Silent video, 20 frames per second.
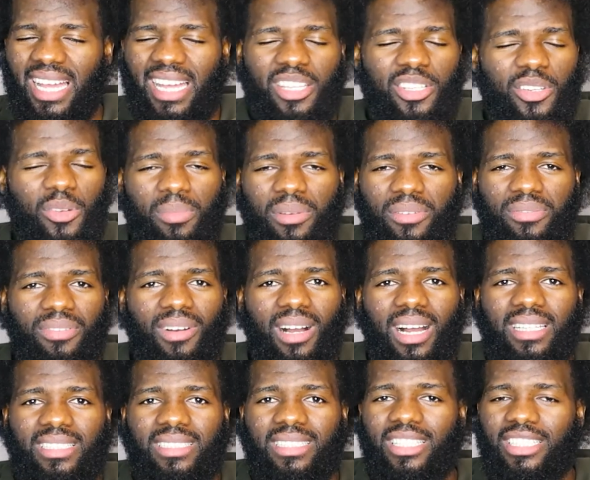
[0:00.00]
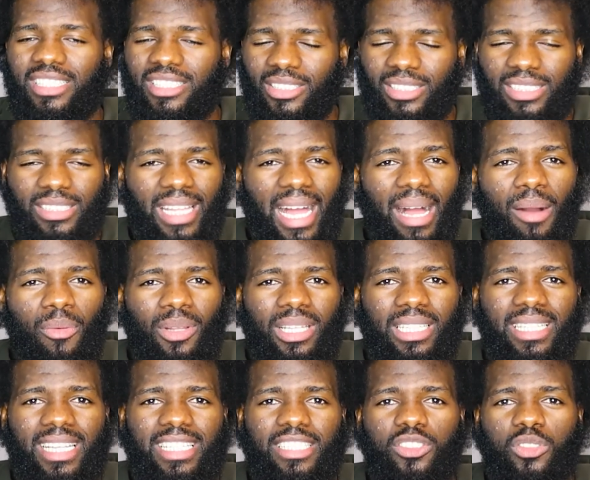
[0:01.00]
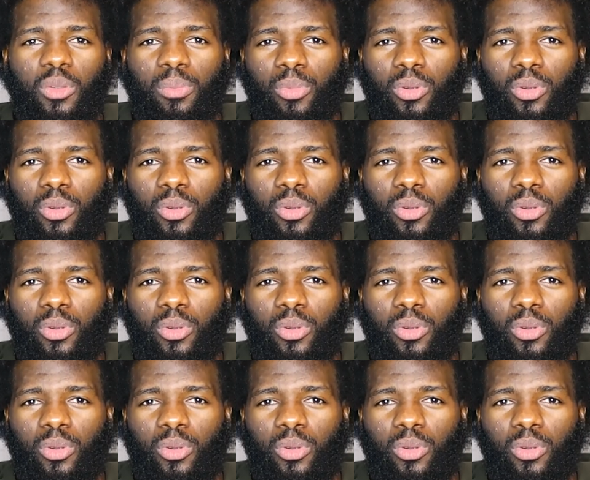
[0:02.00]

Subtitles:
You'll be fine. It's that willingness to